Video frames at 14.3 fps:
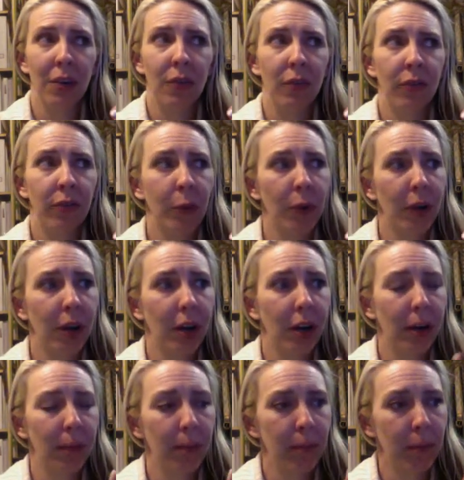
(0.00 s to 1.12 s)

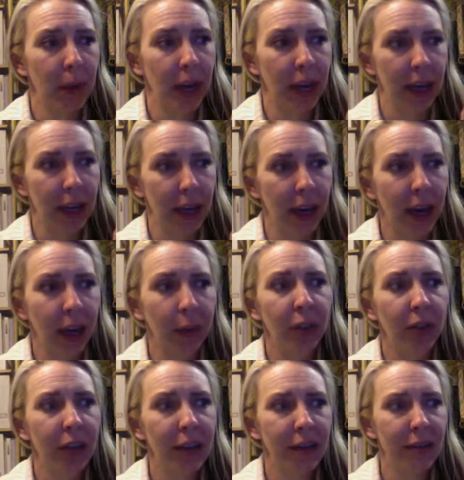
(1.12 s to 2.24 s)
for my hybrid
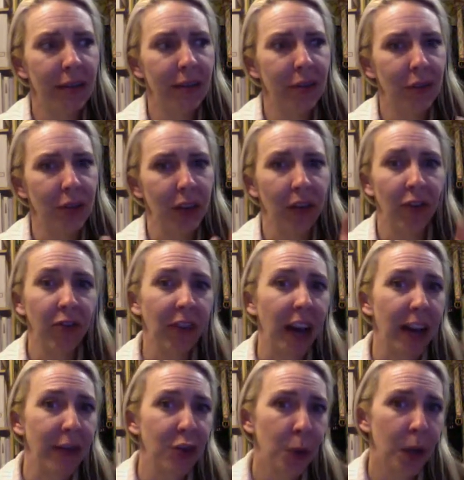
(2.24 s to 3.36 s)
classes, there's like
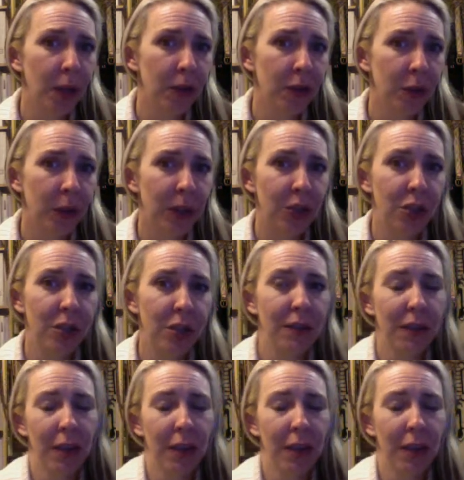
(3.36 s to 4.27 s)
5 short answer questions,